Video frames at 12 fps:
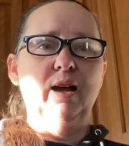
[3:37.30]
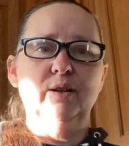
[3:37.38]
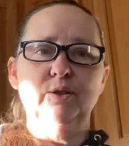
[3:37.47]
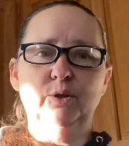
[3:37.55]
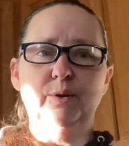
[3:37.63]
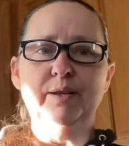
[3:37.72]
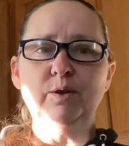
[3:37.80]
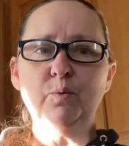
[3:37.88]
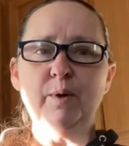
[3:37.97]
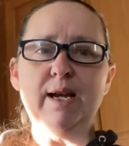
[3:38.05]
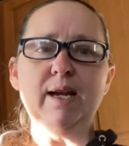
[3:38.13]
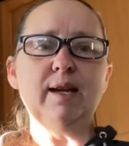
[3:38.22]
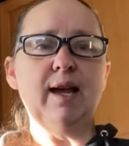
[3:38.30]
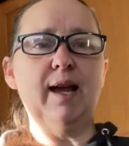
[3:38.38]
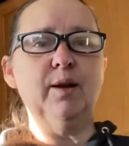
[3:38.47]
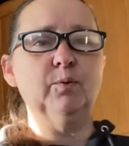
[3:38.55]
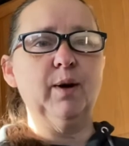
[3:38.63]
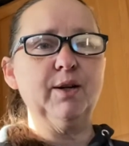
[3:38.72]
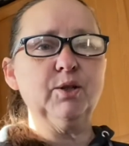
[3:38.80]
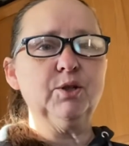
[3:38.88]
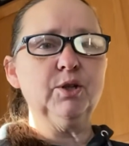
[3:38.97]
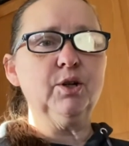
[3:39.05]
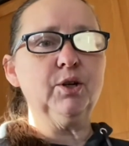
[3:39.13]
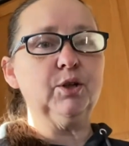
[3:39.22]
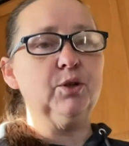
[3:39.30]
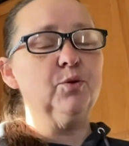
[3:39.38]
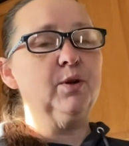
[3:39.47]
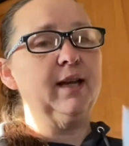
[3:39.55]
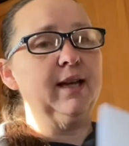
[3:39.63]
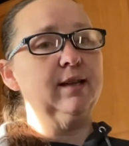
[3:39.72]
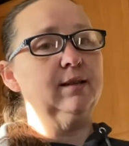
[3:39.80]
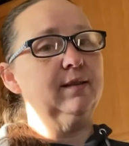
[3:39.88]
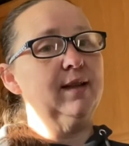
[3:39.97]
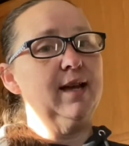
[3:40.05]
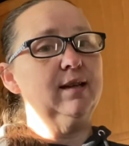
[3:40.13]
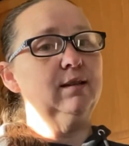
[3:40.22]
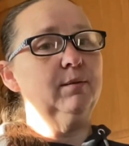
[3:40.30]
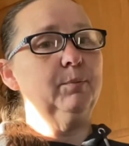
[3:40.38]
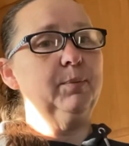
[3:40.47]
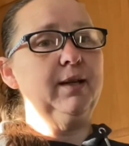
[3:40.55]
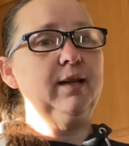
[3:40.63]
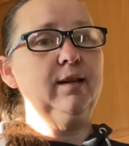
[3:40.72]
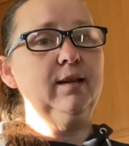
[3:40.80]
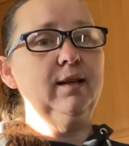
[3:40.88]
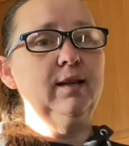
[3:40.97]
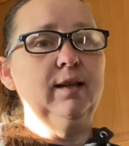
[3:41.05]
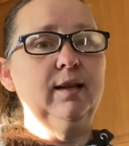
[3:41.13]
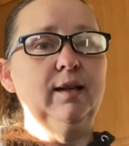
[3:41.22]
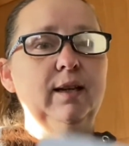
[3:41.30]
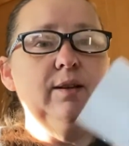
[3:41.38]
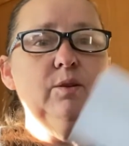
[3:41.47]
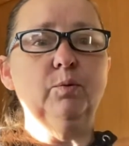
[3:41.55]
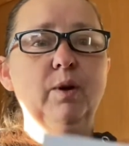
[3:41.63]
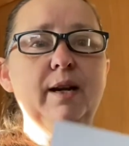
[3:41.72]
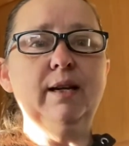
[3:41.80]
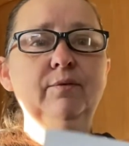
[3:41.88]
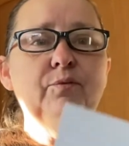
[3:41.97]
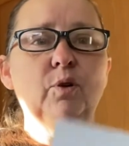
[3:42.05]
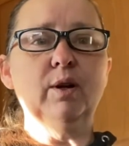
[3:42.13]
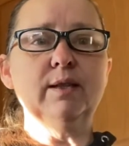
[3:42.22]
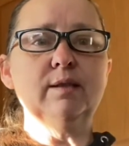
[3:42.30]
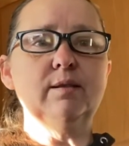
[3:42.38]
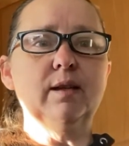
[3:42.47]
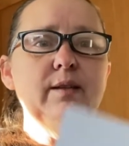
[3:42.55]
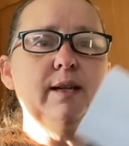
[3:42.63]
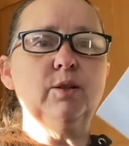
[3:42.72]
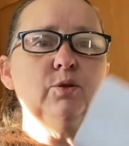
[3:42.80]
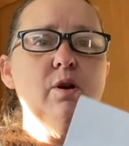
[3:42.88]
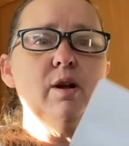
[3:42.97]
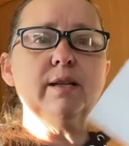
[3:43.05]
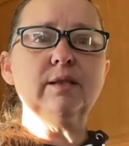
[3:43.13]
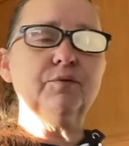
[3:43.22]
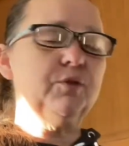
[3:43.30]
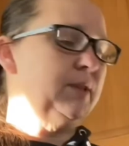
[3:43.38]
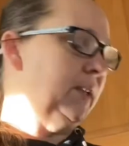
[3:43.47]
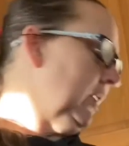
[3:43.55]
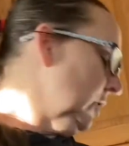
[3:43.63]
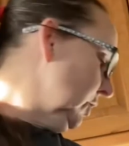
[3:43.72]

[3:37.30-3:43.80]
during the week and register, you can then be in the running for his Sunday drawings for seeds